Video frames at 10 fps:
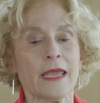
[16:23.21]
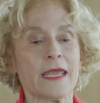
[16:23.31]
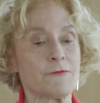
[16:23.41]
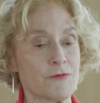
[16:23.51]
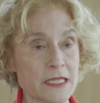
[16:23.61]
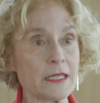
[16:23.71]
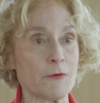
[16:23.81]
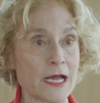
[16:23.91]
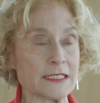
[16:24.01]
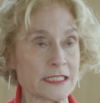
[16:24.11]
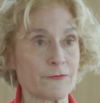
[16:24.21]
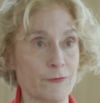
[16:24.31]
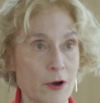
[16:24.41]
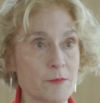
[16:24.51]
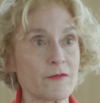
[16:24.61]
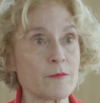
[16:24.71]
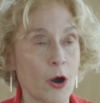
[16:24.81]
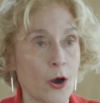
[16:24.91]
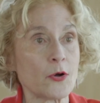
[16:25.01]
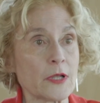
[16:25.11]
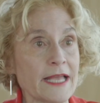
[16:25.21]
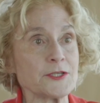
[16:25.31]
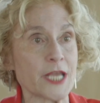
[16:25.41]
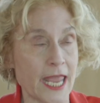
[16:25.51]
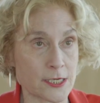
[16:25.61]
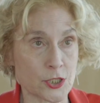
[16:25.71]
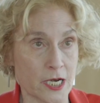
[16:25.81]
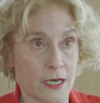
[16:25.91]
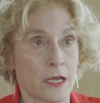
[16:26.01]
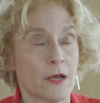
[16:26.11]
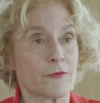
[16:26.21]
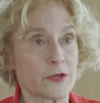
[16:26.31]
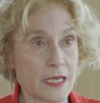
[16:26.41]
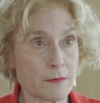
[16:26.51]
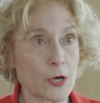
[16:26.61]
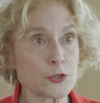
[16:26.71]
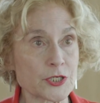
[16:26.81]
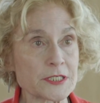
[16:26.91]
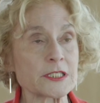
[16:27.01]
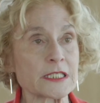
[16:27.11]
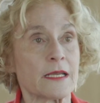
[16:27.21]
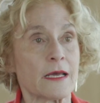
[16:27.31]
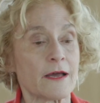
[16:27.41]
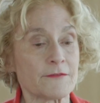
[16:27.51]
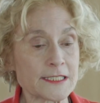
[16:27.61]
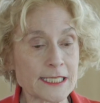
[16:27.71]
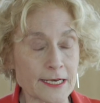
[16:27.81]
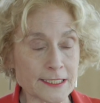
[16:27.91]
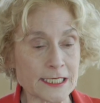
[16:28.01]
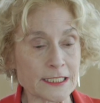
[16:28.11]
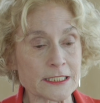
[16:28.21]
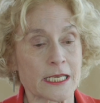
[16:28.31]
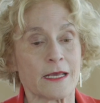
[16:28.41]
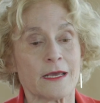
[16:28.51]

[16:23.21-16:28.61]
it really was a form of moral education for the emotions of the citizens.